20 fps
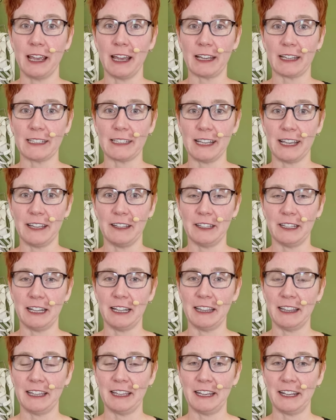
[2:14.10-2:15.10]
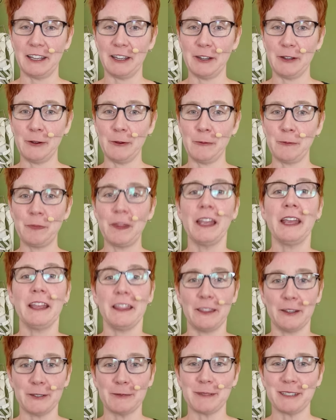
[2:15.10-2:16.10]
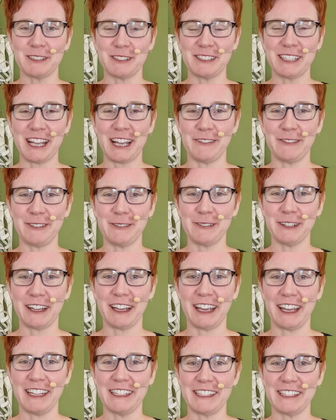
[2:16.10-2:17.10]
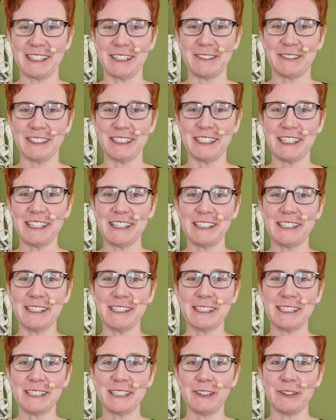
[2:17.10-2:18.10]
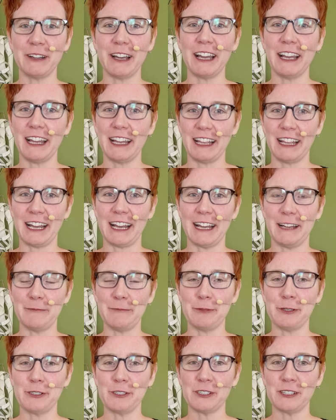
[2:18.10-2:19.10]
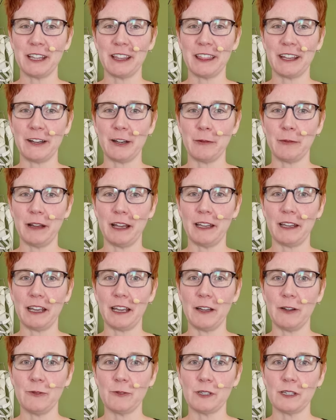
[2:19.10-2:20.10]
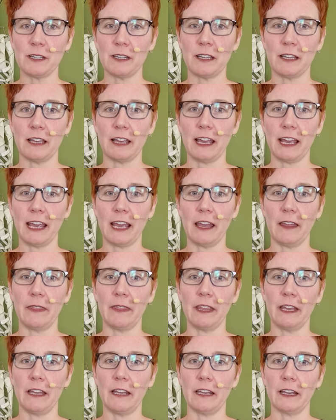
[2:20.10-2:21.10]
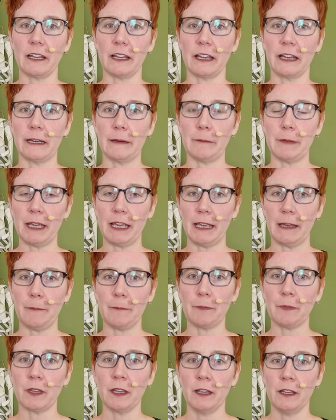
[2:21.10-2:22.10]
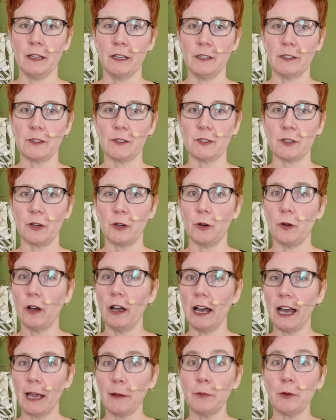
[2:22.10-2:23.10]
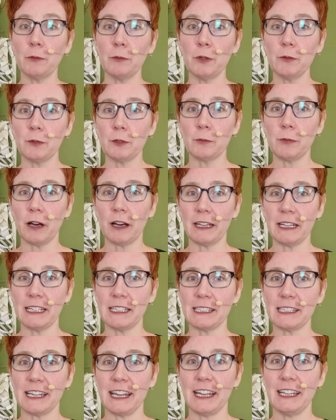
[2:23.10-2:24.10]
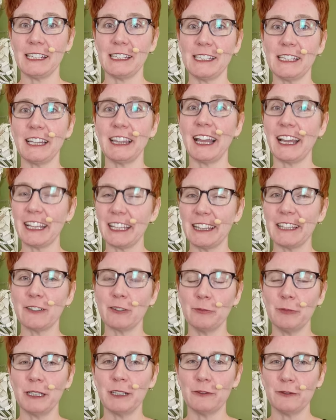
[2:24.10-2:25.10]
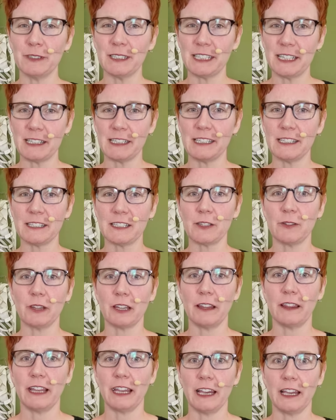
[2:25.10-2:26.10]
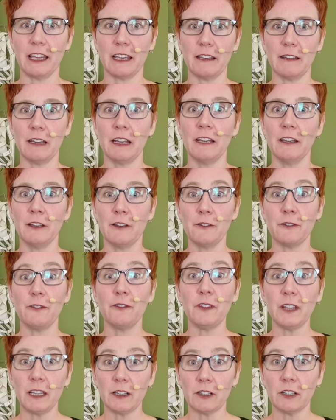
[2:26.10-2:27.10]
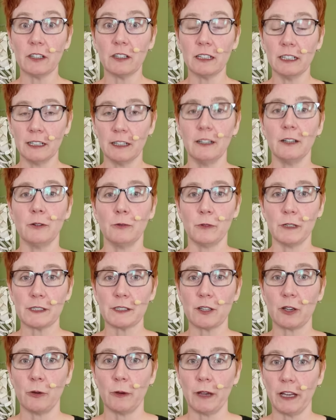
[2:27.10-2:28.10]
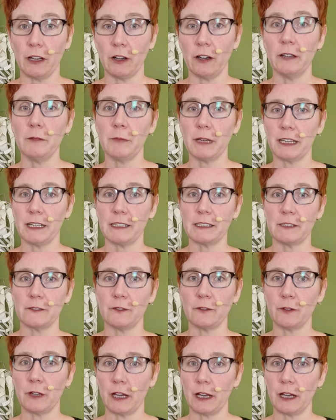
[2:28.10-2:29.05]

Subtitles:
Exhale, let it go. Those muscles have to work against the resistance to push the TheraBand out and then come in. So hypermobile bodies tend to like a little bit of resistance so that they can feel what's going on because of